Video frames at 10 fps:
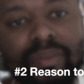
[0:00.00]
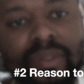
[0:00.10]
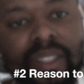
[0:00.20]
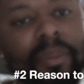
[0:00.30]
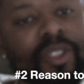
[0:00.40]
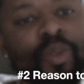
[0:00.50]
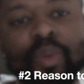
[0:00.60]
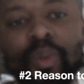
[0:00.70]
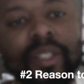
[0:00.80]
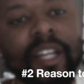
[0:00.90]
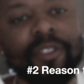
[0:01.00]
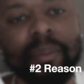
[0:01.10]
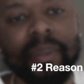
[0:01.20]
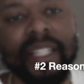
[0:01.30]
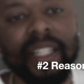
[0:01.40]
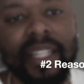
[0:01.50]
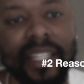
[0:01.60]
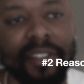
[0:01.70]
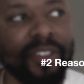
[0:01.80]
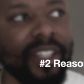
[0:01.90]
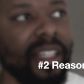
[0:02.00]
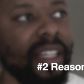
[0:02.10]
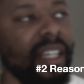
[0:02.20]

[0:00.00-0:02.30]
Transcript: number two would definitely be the